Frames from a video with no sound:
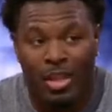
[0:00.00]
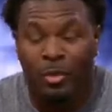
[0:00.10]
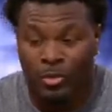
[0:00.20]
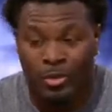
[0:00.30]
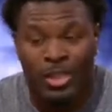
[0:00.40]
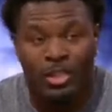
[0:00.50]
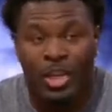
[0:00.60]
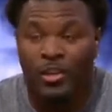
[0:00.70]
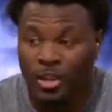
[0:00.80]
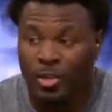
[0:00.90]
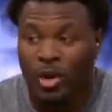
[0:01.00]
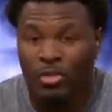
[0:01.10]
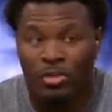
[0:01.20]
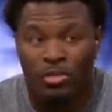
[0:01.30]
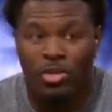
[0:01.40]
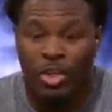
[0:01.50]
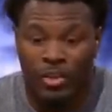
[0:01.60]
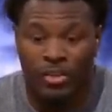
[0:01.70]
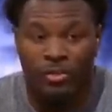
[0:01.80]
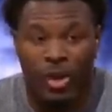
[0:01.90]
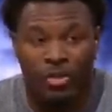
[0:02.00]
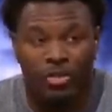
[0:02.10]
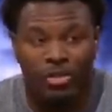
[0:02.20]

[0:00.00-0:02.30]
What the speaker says: Well, that's what he's saying. He's saying Jerry's the boss.